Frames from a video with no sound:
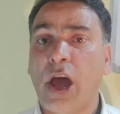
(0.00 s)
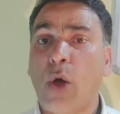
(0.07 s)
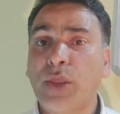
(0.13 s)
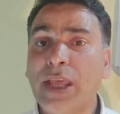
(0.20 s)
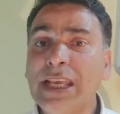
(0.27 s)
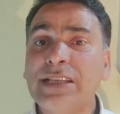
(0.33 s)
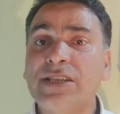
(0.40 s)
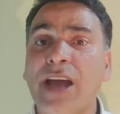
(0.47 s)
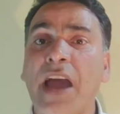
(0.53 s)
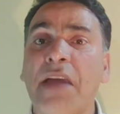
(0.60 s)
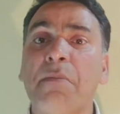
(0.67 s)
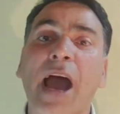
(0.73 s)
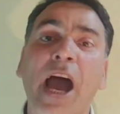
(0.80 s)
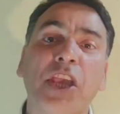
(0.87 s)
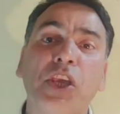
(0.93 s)
Now this
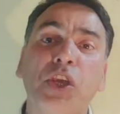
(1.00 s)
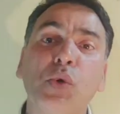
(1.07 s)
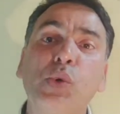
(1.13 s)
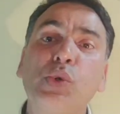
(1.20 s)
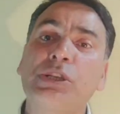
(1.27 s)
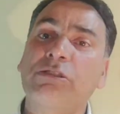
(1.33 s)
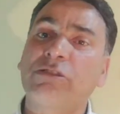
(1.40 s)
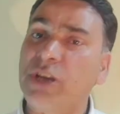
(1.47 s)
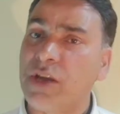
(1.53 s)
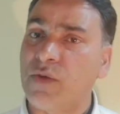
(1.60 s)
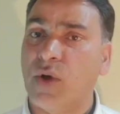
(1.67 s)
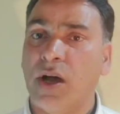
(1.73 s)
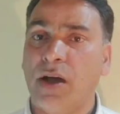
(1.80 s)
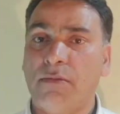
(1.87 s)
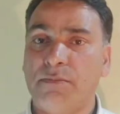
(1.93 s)
time I use
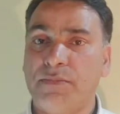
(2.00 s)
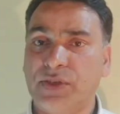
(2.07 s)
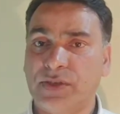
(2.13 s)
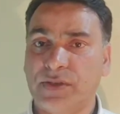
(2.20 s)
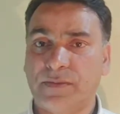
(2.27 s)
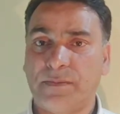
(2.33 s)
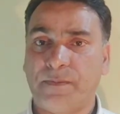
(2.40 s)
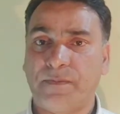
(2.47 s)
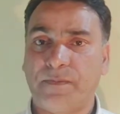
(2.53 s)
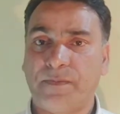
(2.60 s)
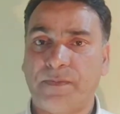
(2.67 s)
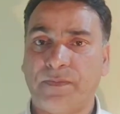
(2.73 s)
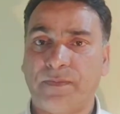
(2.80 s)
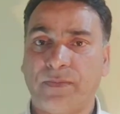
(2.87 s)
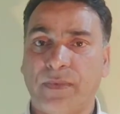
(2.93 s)
three verbs.
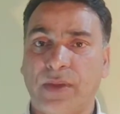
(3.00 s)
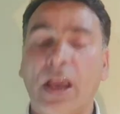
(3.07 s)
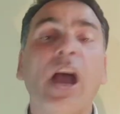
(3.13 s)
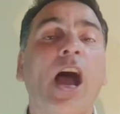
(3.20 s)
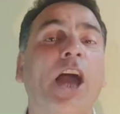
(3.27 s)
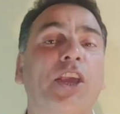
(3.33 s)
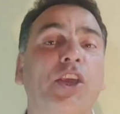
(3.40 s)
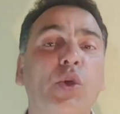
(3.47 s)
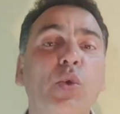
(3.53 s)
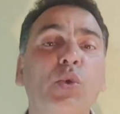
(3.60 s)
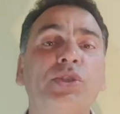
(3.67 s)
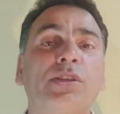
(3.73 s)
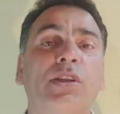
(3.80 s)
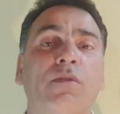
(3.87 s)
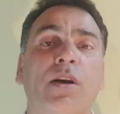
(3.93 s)
I
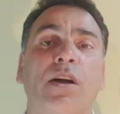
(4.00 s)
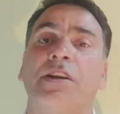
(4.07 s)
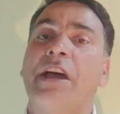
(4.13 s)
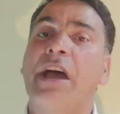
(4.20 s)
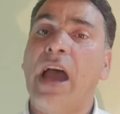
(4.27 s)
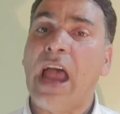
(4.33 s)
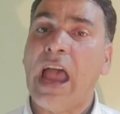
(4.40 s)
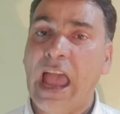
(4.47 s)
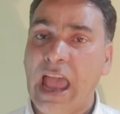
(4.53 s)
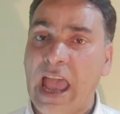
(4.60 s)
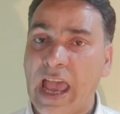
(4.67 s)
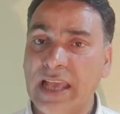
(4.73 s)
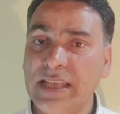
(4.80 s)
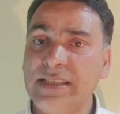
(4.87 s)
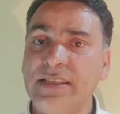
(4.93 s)
used the word
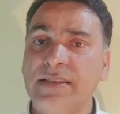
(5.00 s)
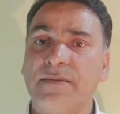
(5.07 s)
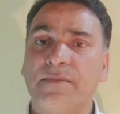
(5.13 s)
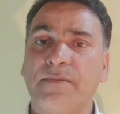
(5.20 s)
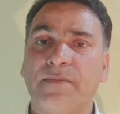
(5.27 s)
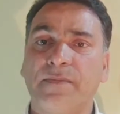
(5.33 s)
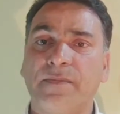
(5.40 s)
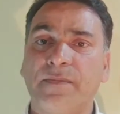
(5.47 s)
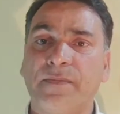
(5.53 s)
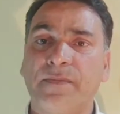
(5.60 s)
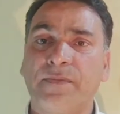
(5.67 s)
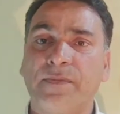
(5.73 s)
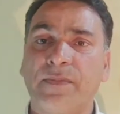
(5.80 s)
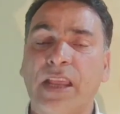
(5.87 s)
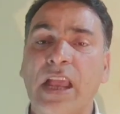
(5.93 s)
has,
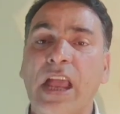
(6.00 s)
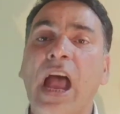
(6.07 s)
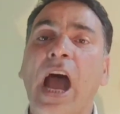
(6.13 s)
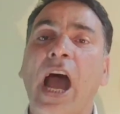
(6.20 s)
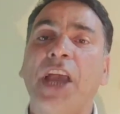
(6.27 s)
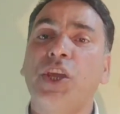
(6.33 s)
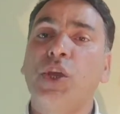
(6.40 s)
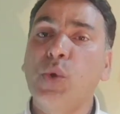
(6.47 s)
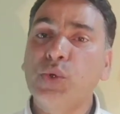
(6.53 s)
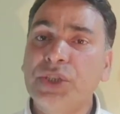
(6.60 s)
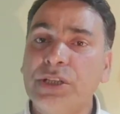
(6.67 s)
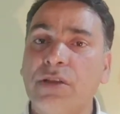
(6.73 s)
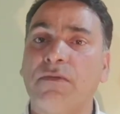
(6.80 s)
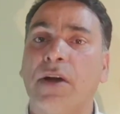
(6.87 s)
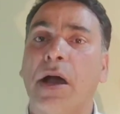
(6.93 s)
I
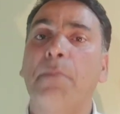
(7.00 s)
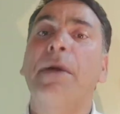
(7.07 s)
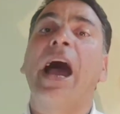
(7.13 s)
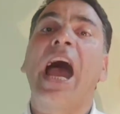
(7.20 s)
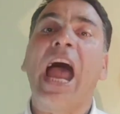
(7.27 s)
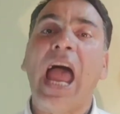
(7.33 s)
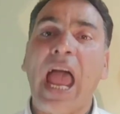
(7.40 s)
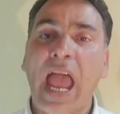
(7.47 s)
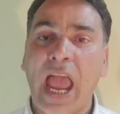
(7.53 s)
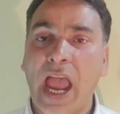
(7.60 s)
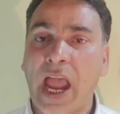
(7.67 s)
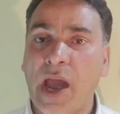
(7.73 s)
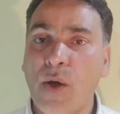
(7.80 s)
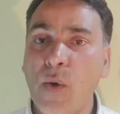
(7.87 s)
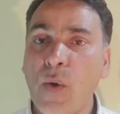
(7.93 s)
used the verb
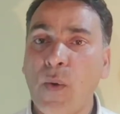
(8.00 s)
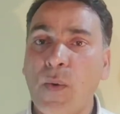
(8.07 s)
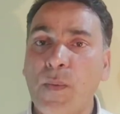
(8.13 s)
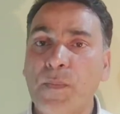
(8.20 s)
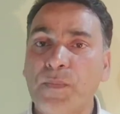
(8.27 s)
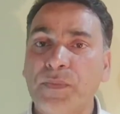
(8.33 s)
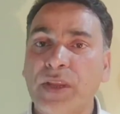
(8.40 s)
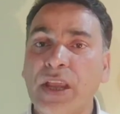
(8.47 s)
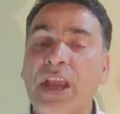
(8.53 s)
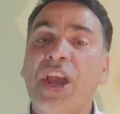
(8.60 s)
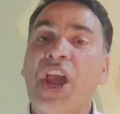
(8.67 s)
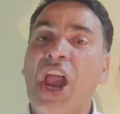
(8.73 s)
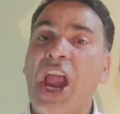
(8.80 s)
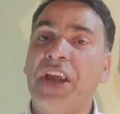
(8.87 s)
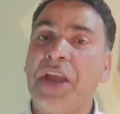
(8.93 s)
have,
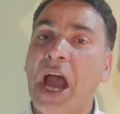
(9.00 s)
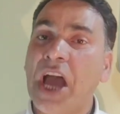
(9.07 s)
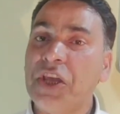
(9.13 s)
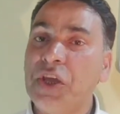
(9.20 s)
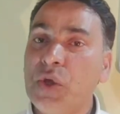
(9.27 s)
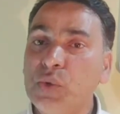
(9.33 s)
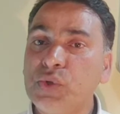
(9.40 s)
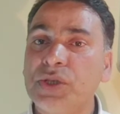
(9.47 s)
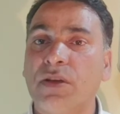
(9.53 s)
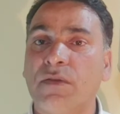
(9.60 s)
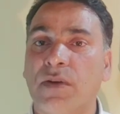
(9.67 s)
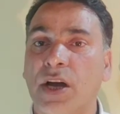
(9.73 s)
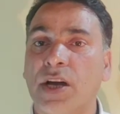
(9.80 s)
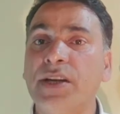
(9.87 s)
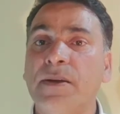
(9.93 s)
and I used
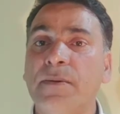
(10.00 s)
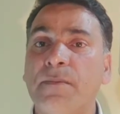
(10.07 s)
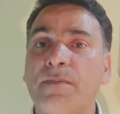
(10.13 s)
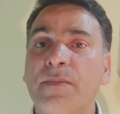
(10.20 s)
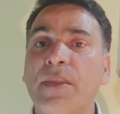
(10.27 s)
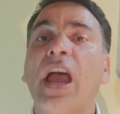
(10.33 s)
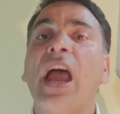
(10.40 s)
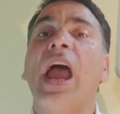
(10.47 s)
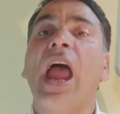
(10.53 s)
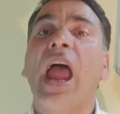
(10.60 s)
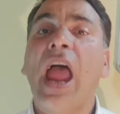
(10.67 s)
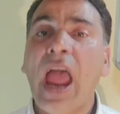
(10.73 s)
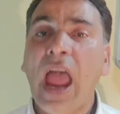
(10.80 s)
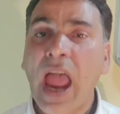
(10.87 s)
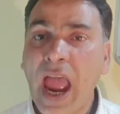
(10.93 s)
the word
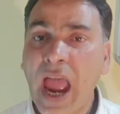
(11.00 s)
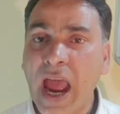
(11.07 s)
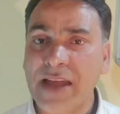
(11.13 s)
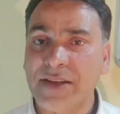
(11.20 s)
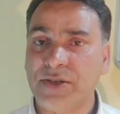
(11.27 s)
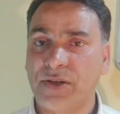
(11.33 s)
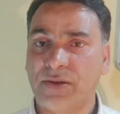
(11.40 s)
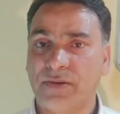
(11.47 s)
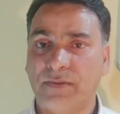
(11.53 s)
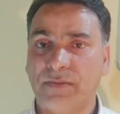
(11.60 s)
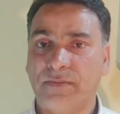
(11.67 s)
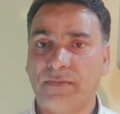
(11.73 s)
had.